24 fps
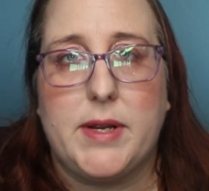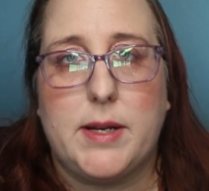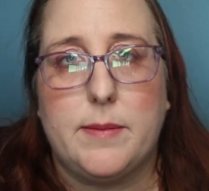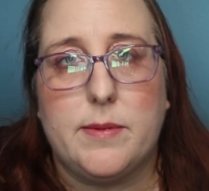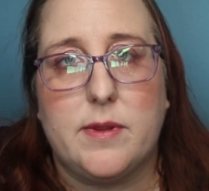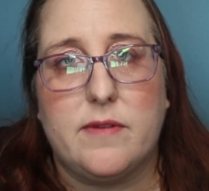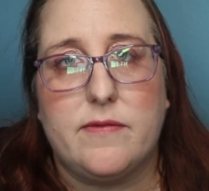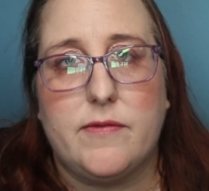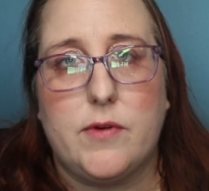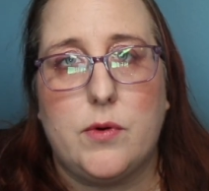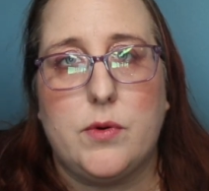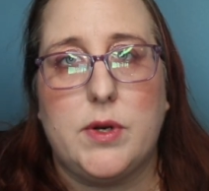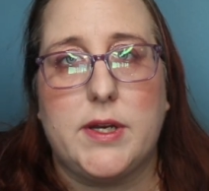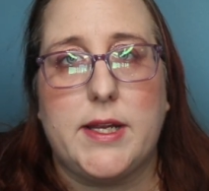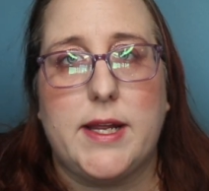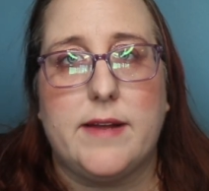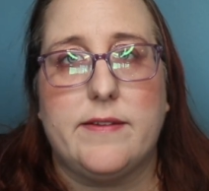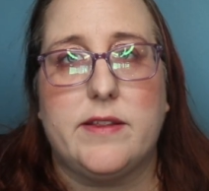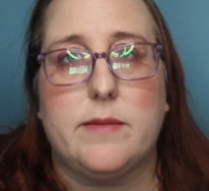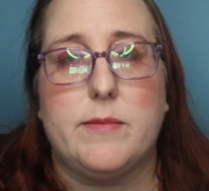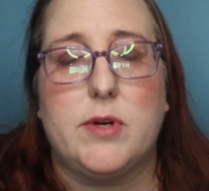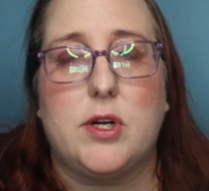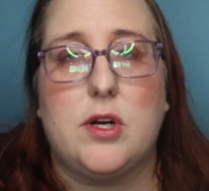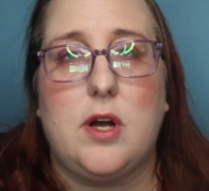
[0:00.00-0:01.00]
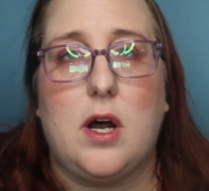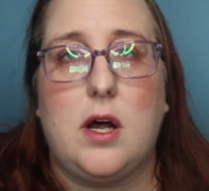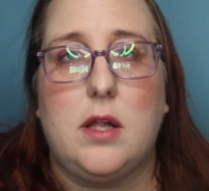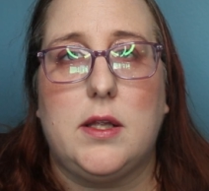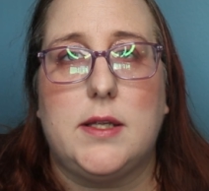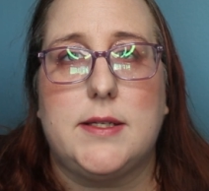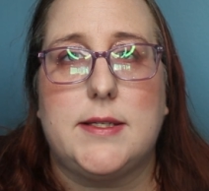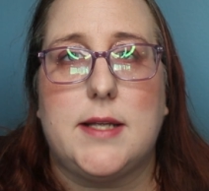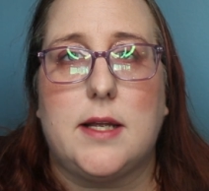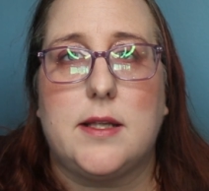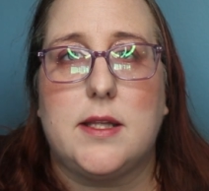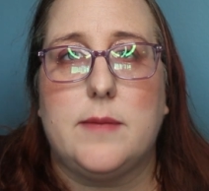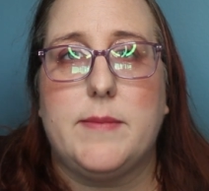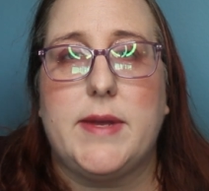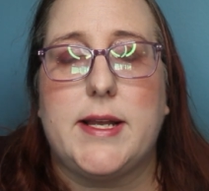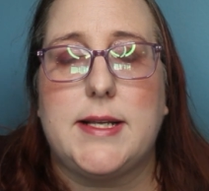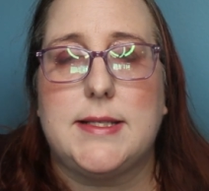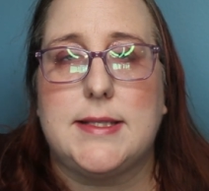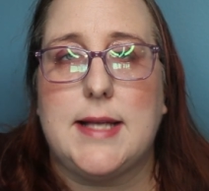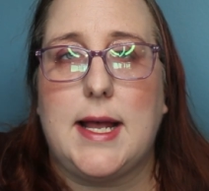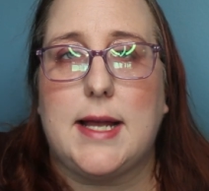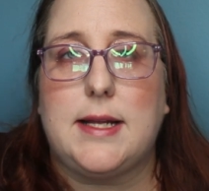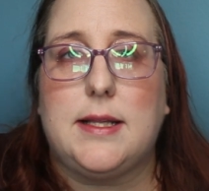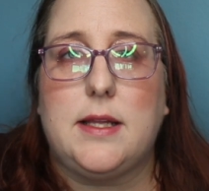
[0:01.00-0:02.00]
pick up the phone and give them a call and tell them
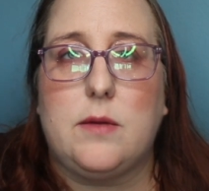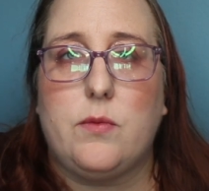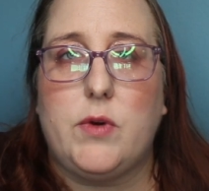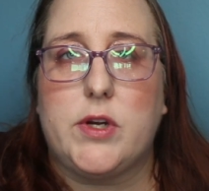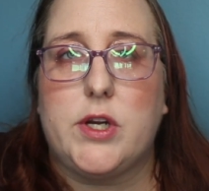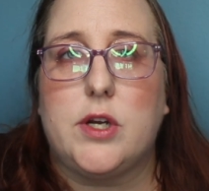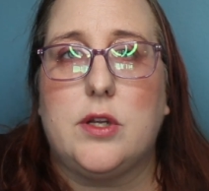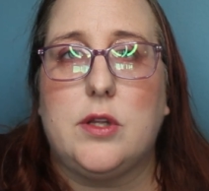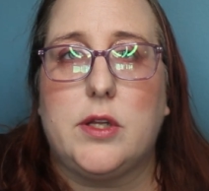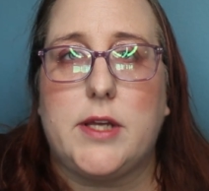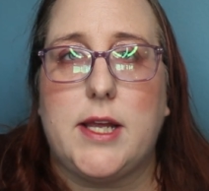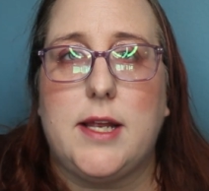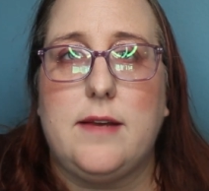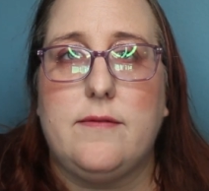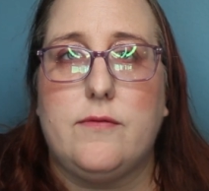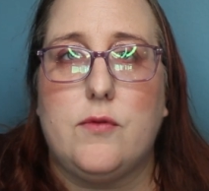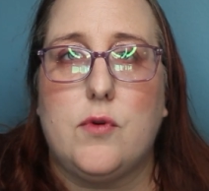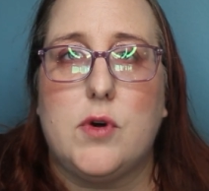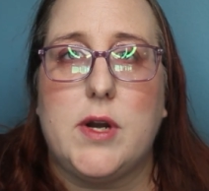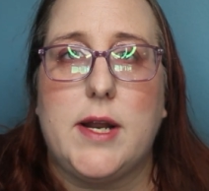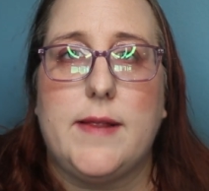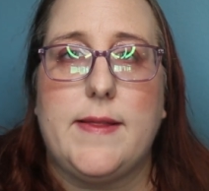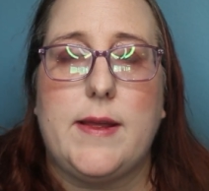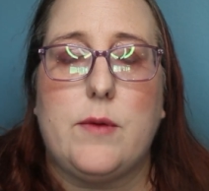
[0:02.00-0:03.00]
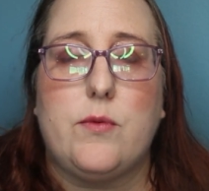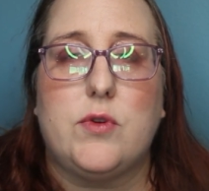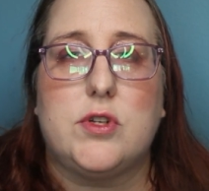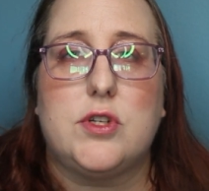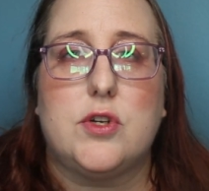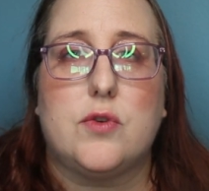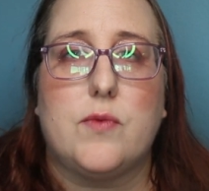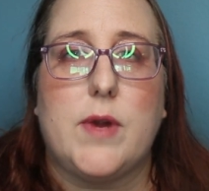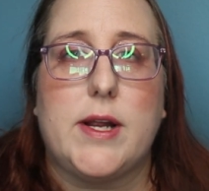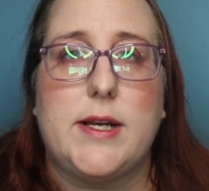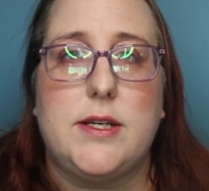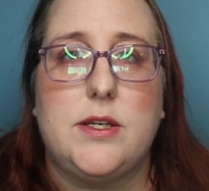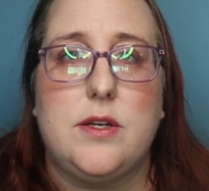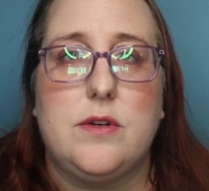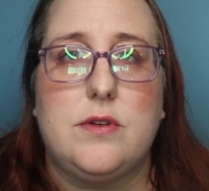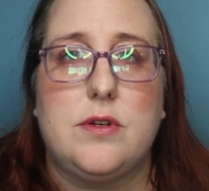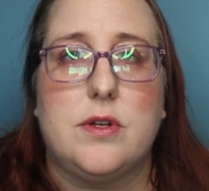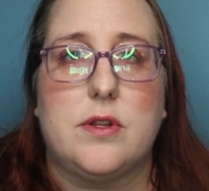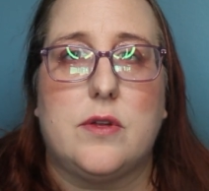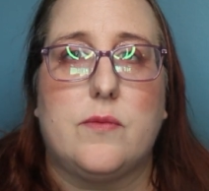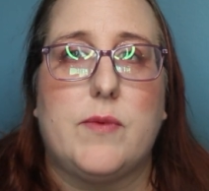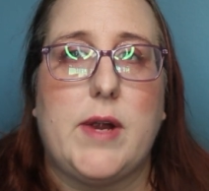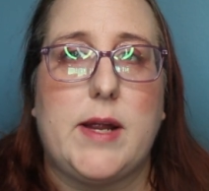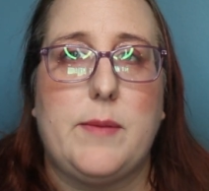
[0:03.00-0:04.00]
exactly what you're looking for, and they will direct you
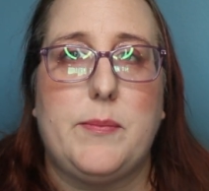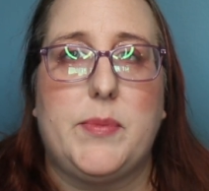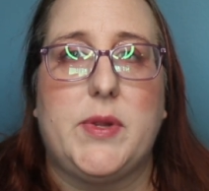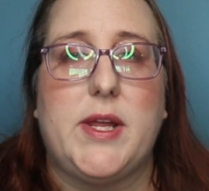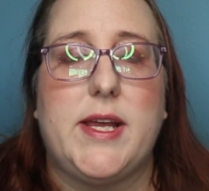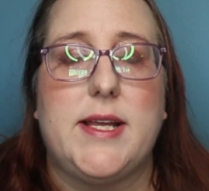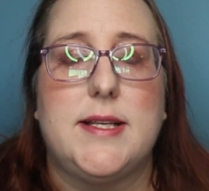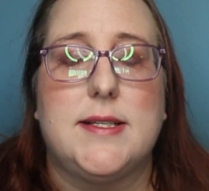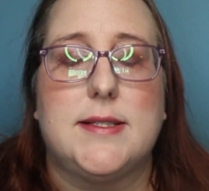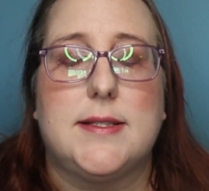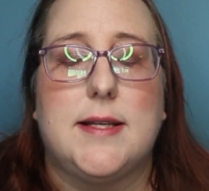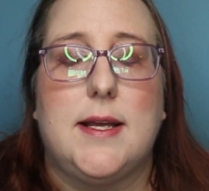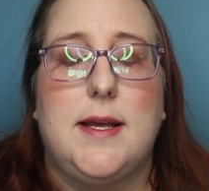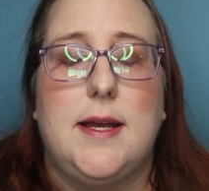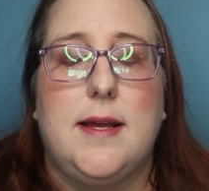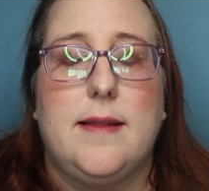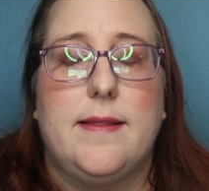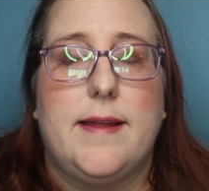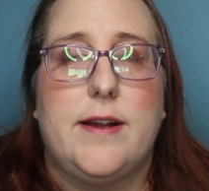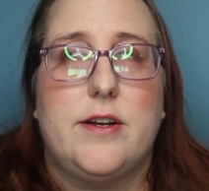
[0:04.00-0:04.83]
to the right place.